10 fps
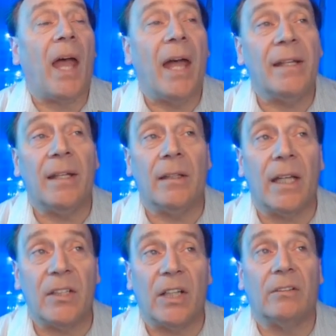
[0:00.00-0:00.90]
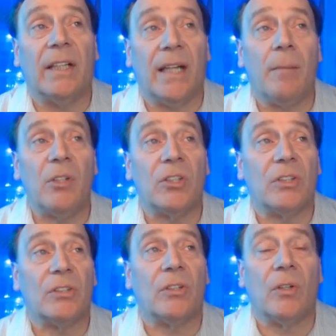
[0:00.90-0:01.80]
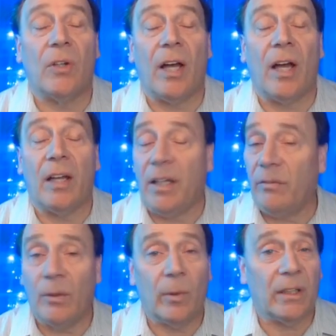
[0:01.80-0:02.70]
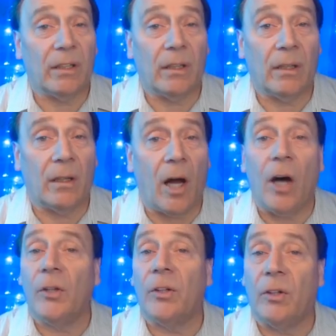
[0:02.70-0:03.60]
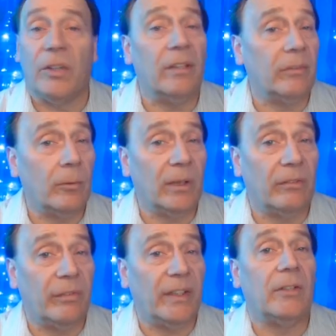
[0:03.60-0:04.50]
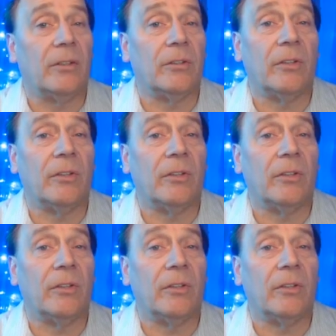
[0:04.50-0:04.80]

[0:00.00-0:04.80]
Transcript: And they generate images, so even with uh, audio, even with video.